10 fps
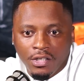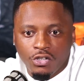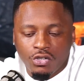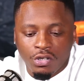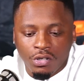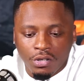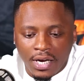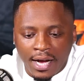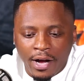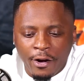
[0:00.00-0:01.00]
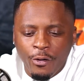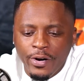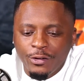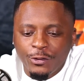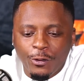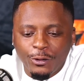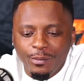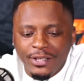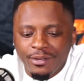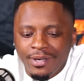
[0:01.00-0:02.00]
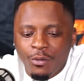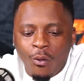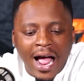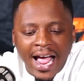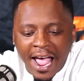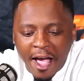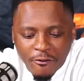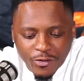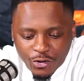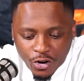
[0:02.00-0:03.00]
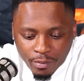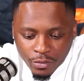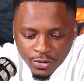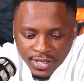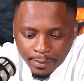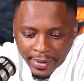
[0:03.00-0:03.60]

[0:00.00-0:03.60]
So I don't want to talk too much about why I haven't dropped music,